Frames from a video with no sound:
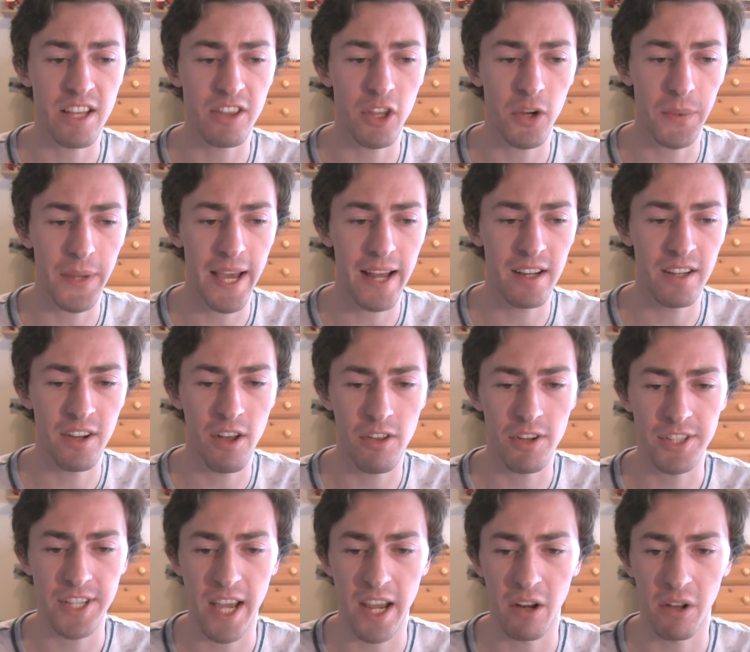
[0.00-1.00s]
I thought we had another
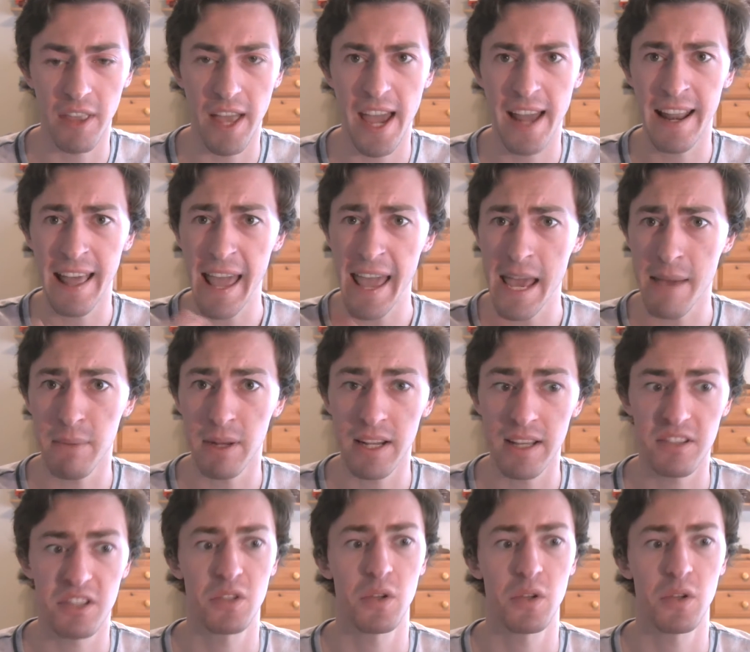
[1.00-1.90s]
title that had Am in it.